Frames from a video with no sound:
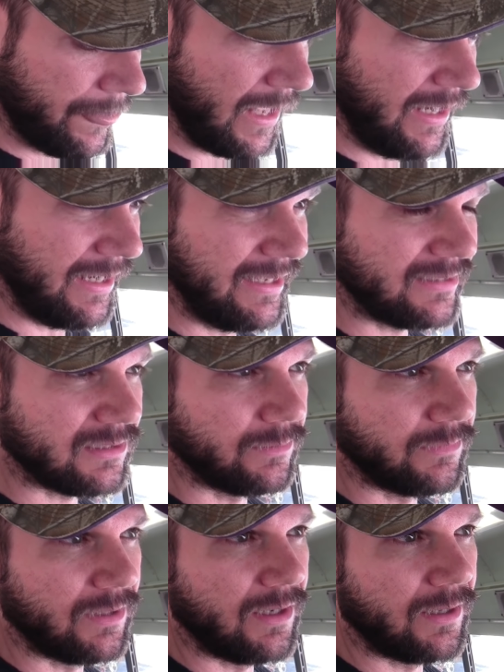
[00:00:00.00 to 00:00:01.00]
and then get
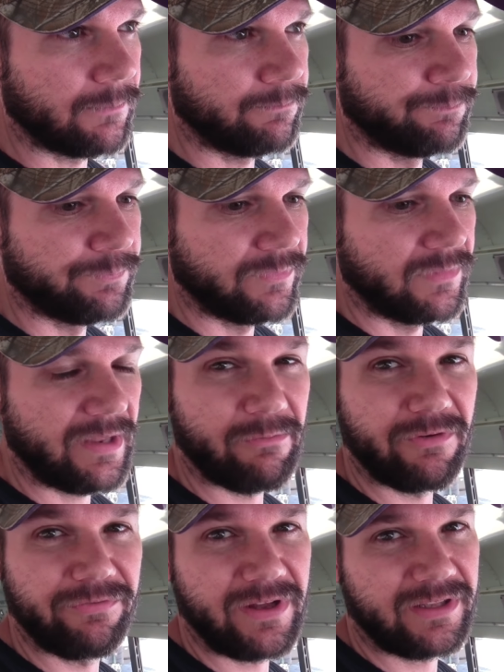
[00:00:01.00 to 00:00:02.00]
some um,
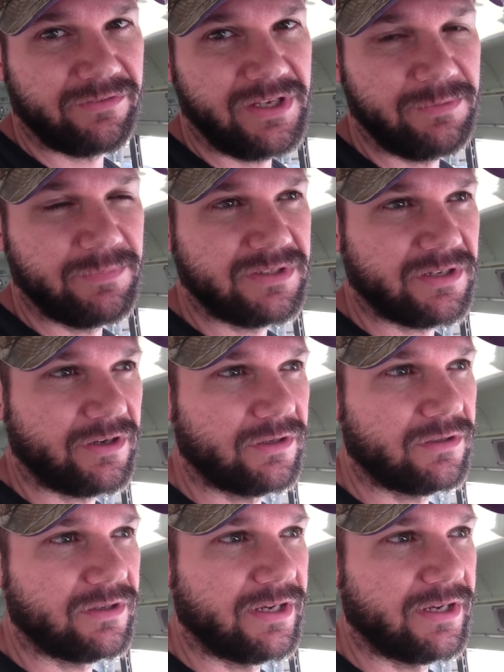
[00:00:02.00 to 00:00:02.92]
that reflective heat material,